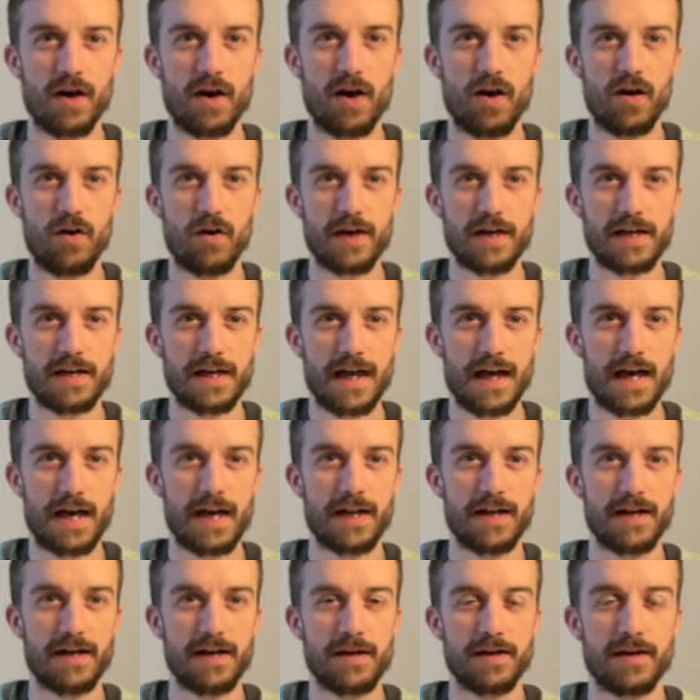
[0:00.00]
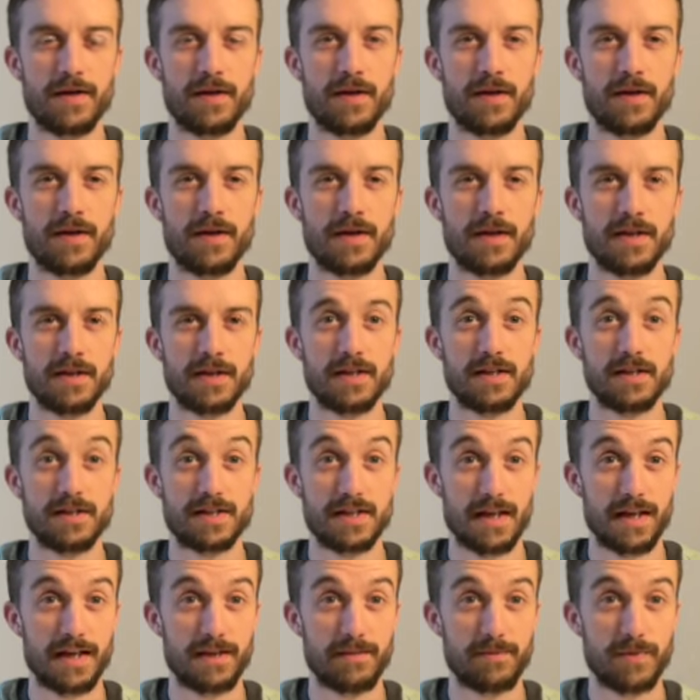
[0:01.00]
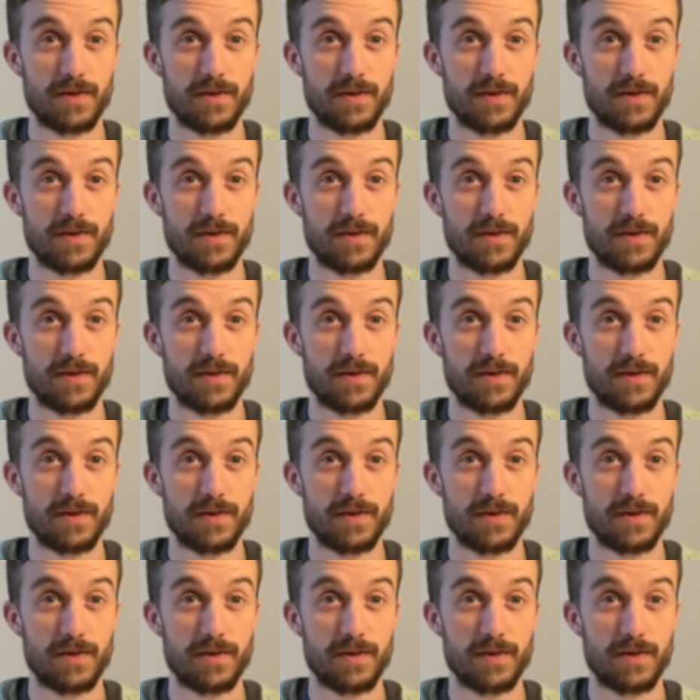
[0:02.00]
I can contain